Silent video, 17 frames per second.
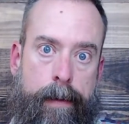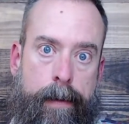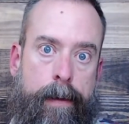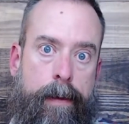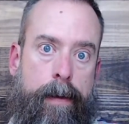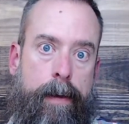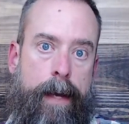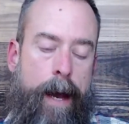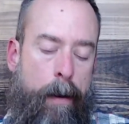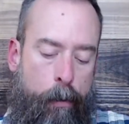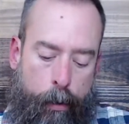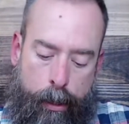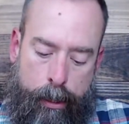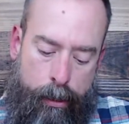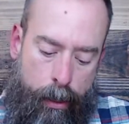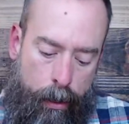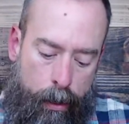How we're
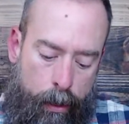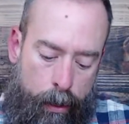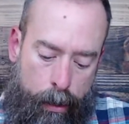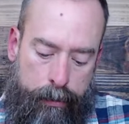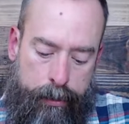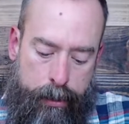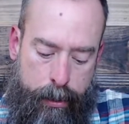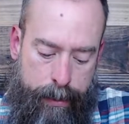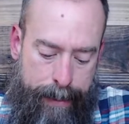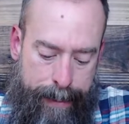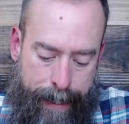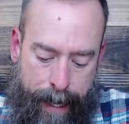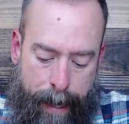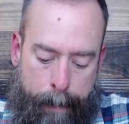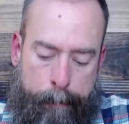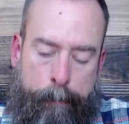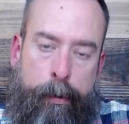called to
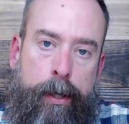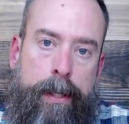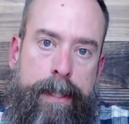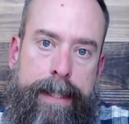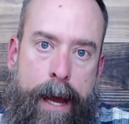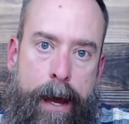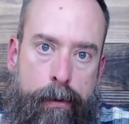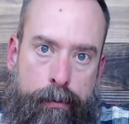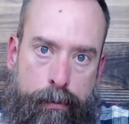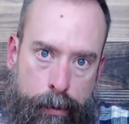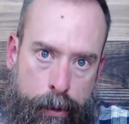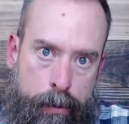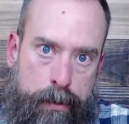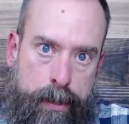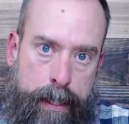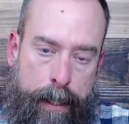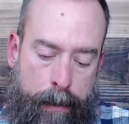not put down
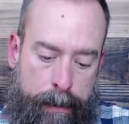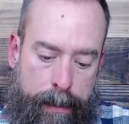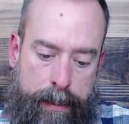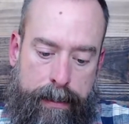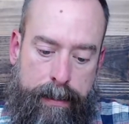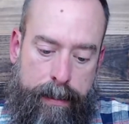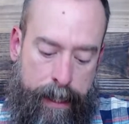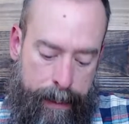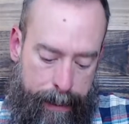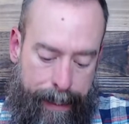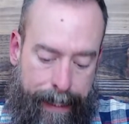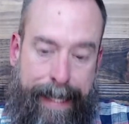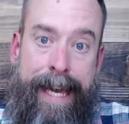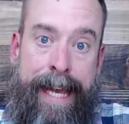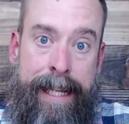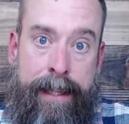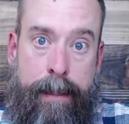roots here in the
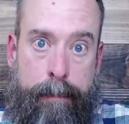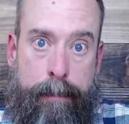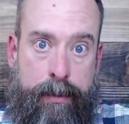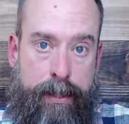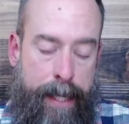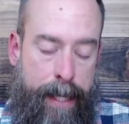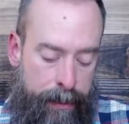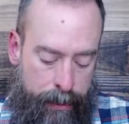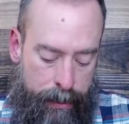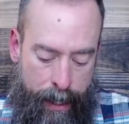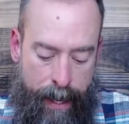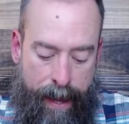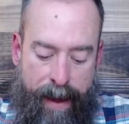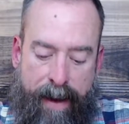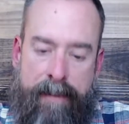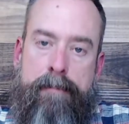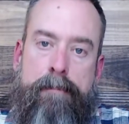kingdom sense
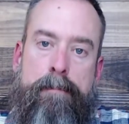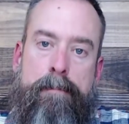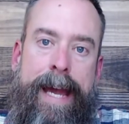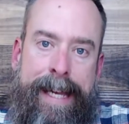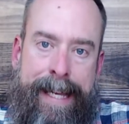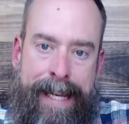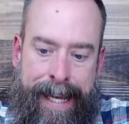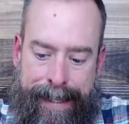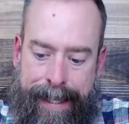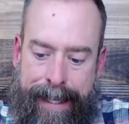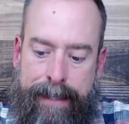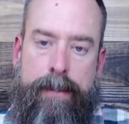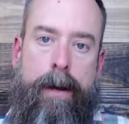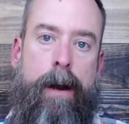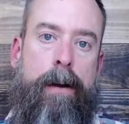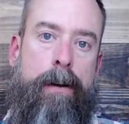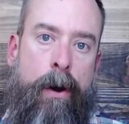of making this
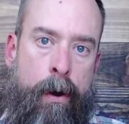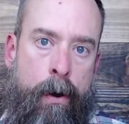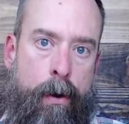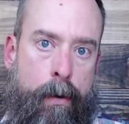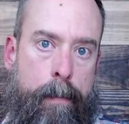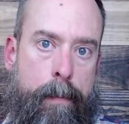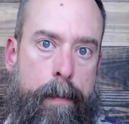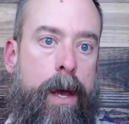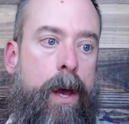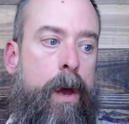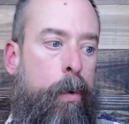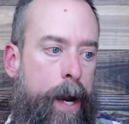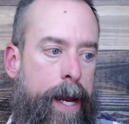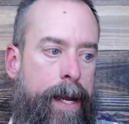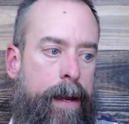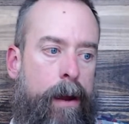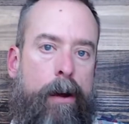our home.
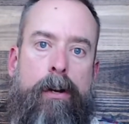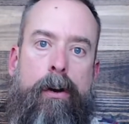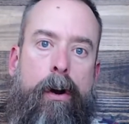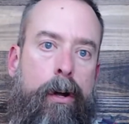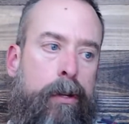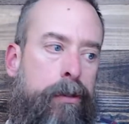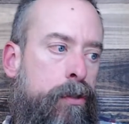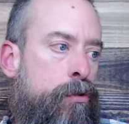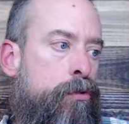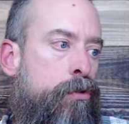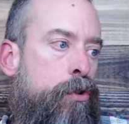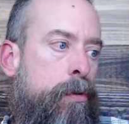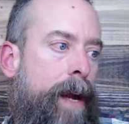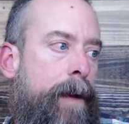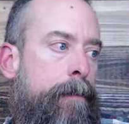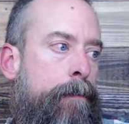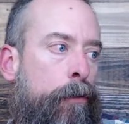We are called to
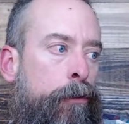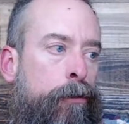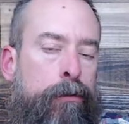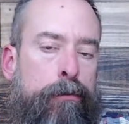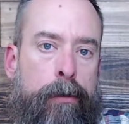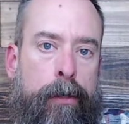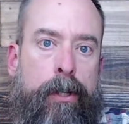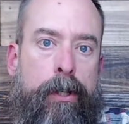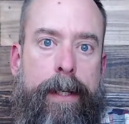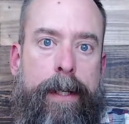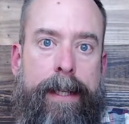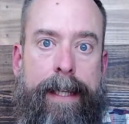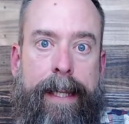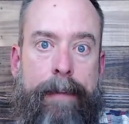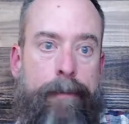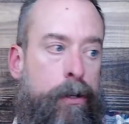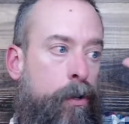travel through and
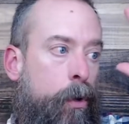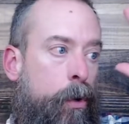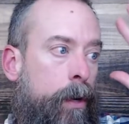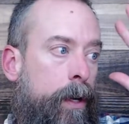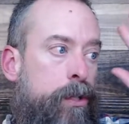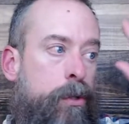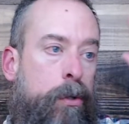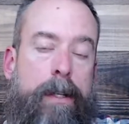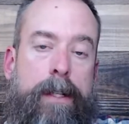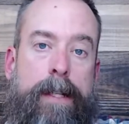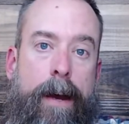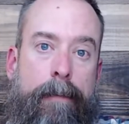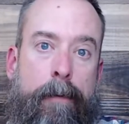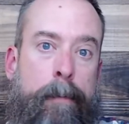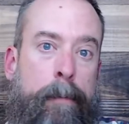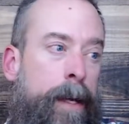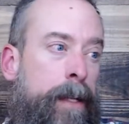live according to a
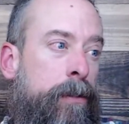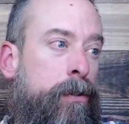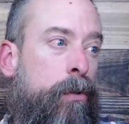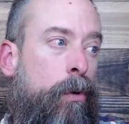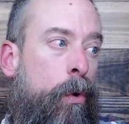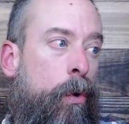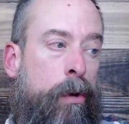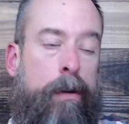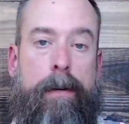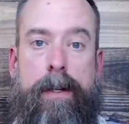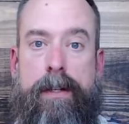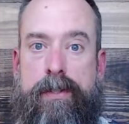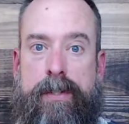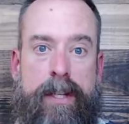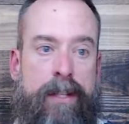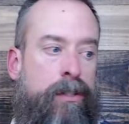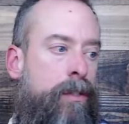governmental order and
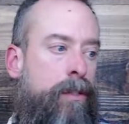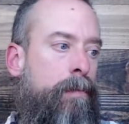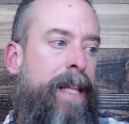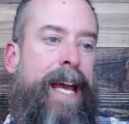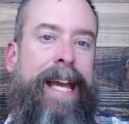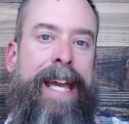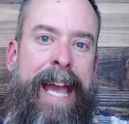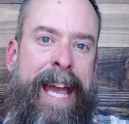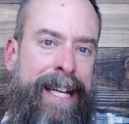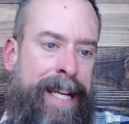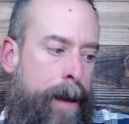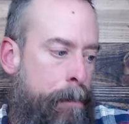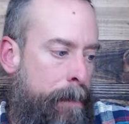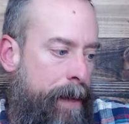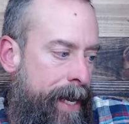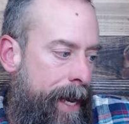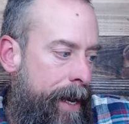system that cannot
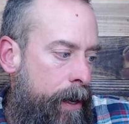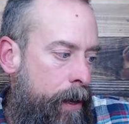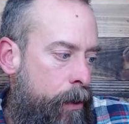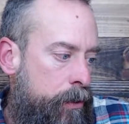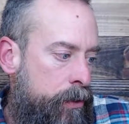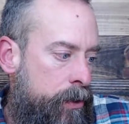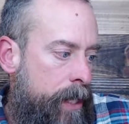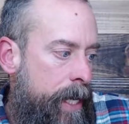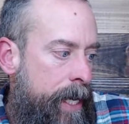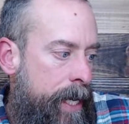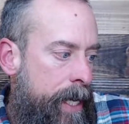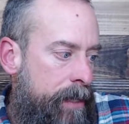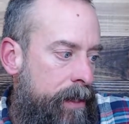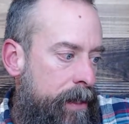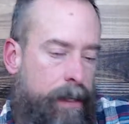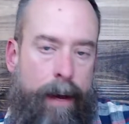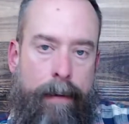be housed in
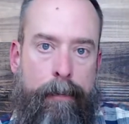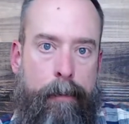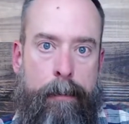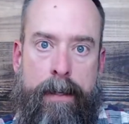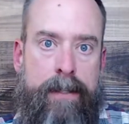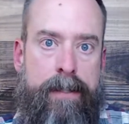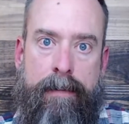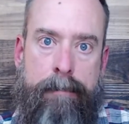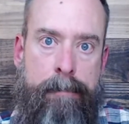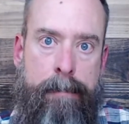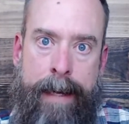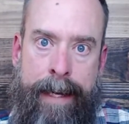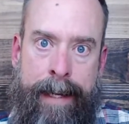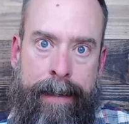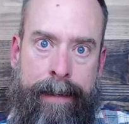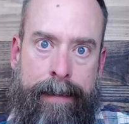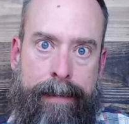the governments of
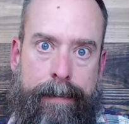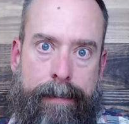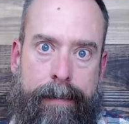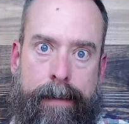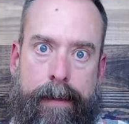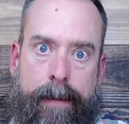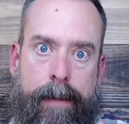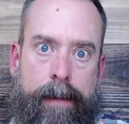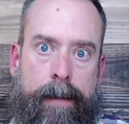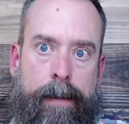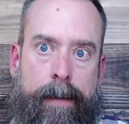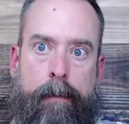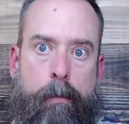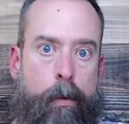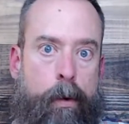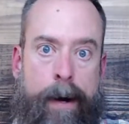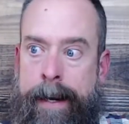men.
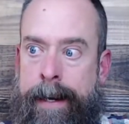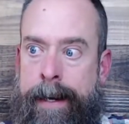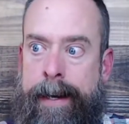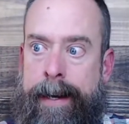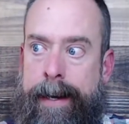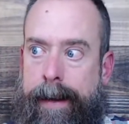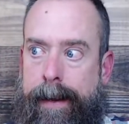Why?